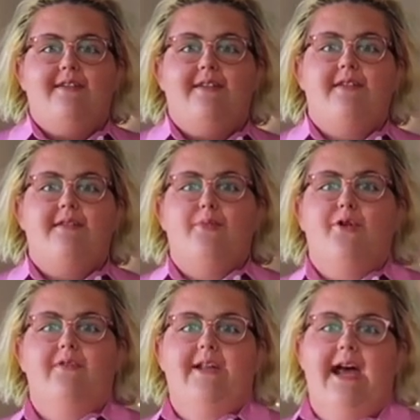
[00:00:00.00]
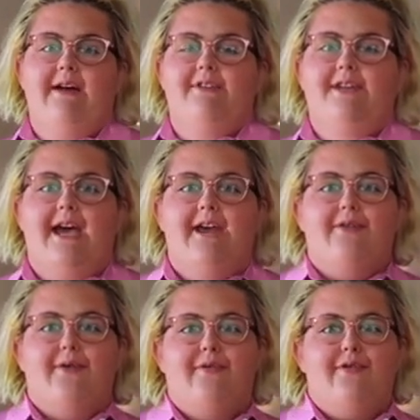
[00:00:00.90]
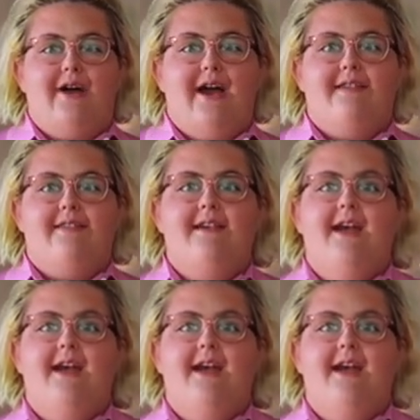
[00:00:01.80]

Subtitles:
This is more of an everyday sort of dress.